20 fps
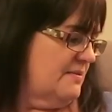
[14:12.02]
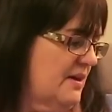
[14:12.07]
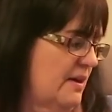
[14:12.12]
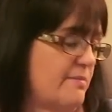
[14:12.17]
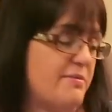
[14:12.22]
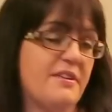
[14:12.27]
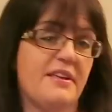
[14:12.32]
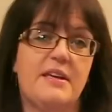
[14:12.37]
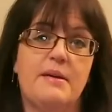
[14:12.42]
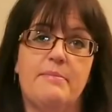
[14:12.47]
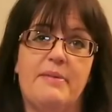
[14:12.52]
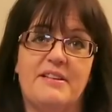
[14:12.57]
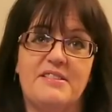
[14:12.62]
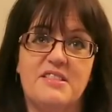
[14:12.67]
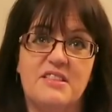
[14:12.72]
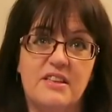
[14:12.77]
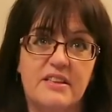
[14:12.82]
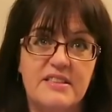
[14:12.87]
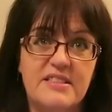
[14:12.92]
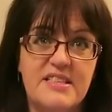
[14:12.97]
I'm thinking back
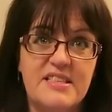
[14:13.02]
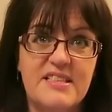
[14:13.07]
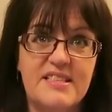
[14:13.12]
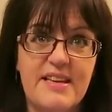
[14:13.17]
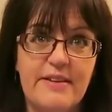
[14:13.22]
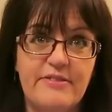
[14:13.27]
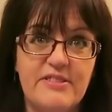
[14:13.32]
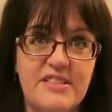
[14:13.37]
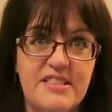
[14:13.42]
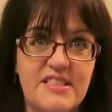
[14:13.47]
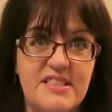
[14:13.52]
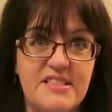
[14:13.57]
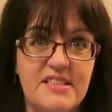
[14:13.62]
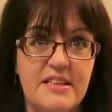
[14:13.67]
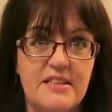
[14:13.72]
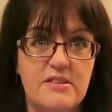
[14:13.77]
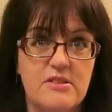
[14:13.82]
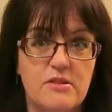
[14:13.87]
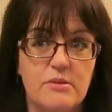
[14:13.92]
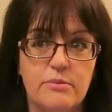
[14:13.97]
to 1970s
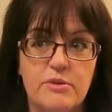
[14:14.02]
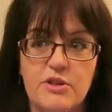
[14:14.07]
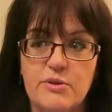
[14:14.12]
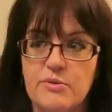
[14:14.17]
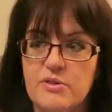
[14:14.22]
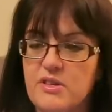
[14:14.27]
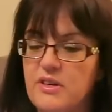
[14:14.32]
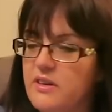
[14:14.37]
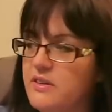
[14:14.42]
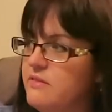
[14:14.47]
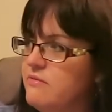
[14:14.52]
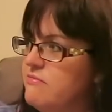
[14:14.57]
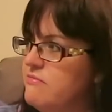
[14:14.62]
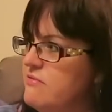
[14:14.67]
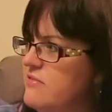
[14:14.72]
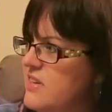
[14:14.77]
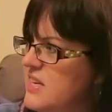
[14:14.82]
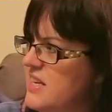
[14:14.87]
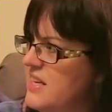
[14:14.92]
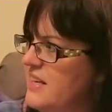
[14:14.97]
tinsel, which was kind of
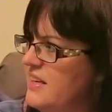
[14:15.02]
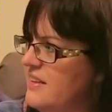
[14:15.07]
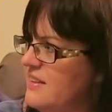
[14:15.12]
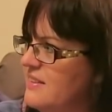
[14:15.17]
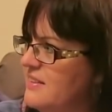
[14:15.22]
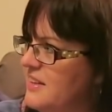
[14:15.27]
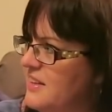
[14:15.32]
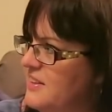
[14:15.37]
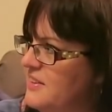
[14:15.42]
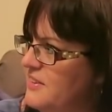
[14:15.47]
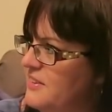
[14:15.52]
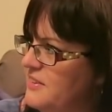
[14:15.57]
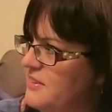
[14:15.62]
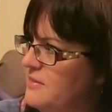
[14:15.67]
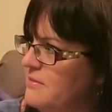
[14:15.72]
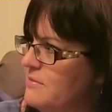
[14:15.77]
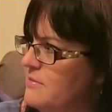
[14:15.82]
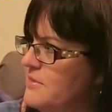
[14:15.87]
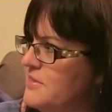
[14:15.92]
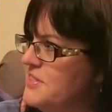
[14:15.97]
really thin
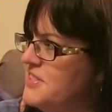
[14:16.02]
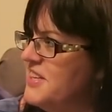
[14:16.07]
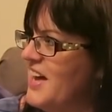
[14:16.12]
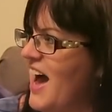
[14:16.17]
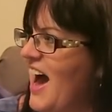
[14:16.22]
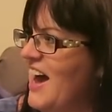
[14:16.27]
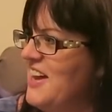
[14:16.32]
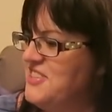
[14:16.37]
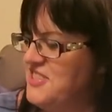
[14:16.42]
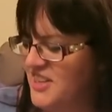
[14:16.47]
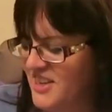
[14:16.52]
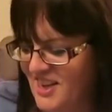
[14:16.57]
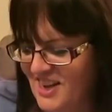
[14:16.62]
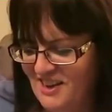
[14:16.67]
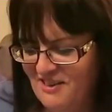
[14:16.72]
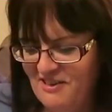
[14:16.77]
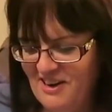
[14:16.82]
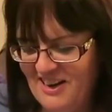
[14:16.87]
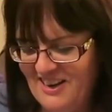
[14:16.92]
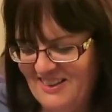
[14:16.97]
and sad.
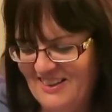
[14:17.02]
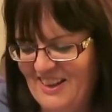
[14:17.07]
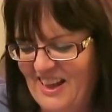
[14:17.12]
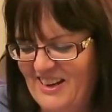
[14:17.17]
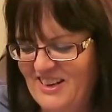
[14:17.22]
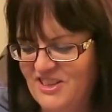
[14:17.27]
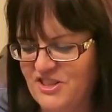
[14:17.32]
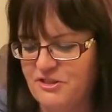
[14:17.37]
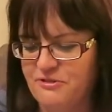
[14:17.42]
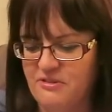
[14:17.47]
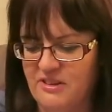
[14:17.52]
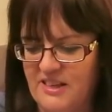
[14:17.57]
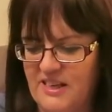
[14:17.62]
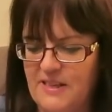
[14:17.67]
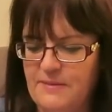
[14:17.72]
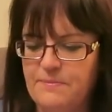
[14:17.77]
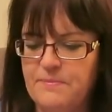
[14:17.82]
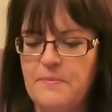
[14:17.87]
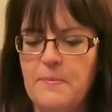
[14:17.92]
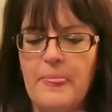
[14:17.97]
Really thin and
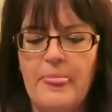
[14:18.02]
stringy.